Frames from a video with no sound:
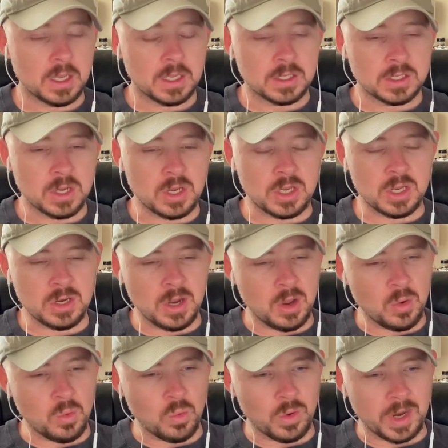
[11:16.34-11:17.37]
So, you
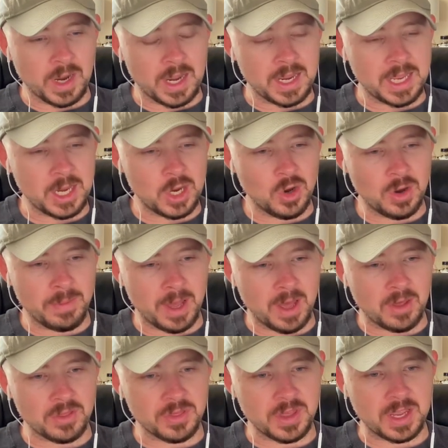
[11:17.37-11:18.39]
know, when I hear
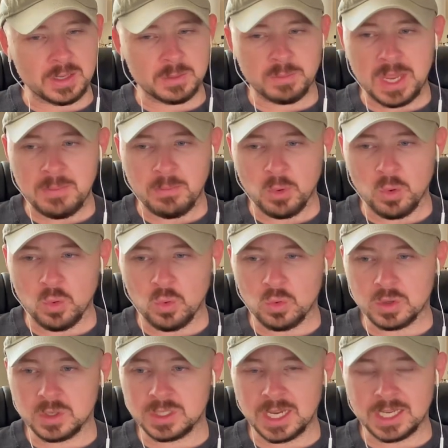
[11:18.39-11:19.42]
about things,
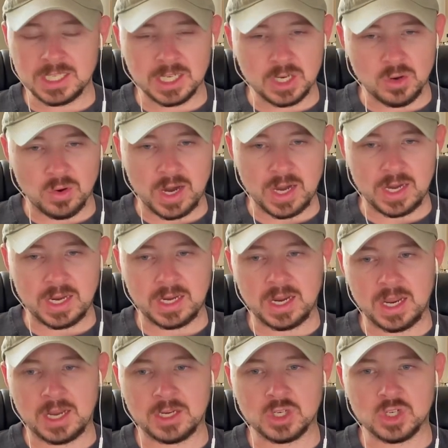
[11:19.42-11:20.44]
people desecrating
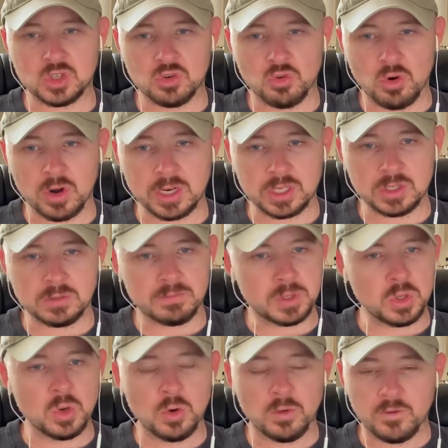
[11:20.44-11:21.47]
and destroying
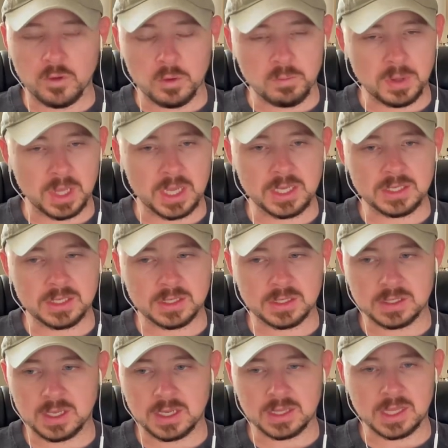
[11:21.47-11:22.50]
beautiful
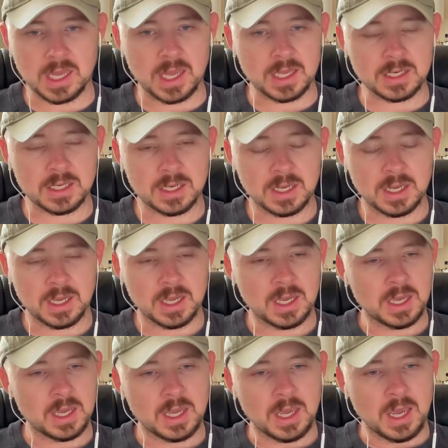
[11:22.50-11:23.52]
places like that,
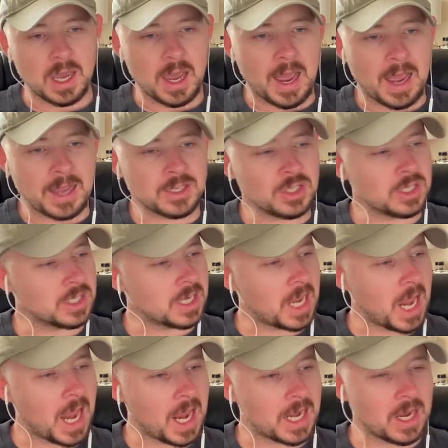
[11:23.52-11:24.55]
I just
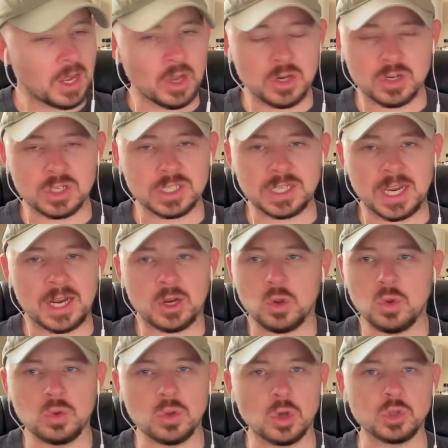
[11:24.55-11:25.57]
can't understand
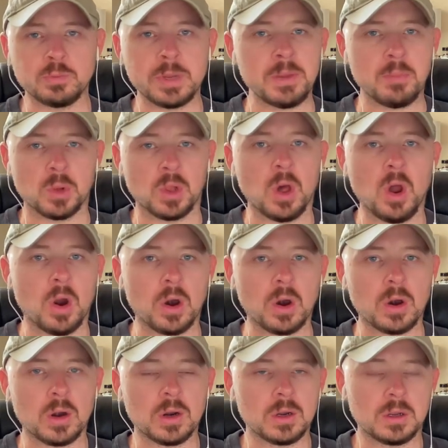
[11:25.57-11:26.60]
who those people
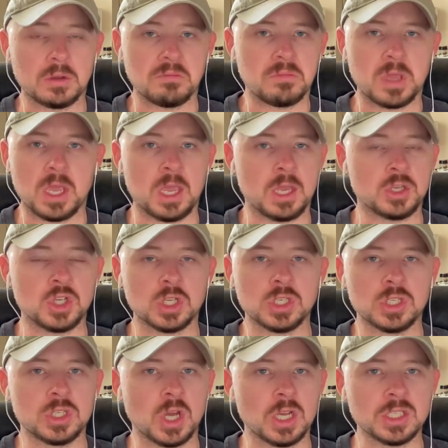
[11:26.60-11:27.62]
are. It
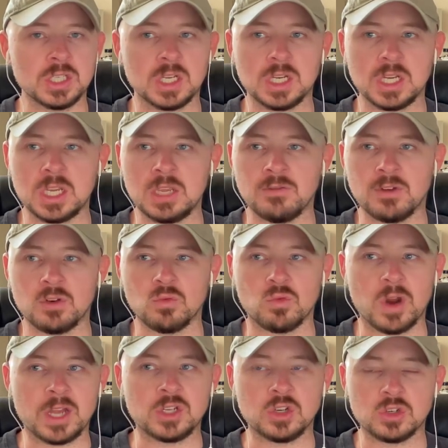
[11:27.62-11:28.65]
just doesn't even
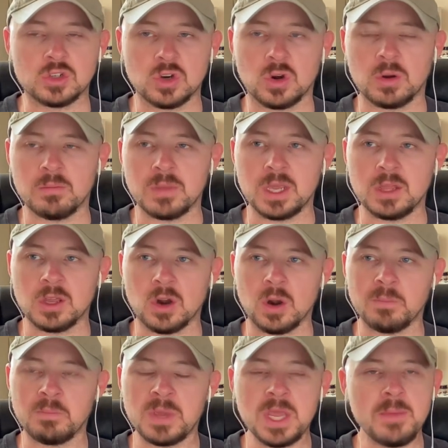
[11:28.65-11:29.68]
register to me. There
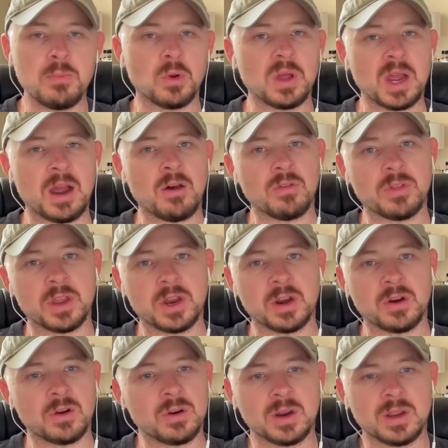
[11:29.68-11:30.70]
are people out
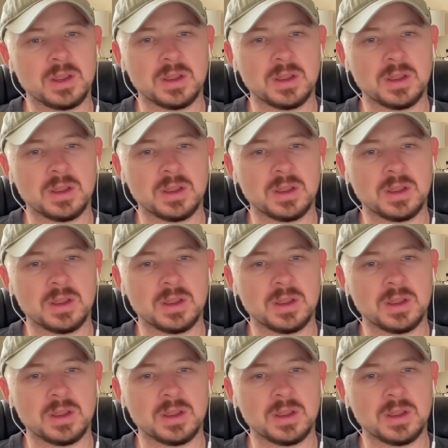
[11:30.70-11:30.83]
there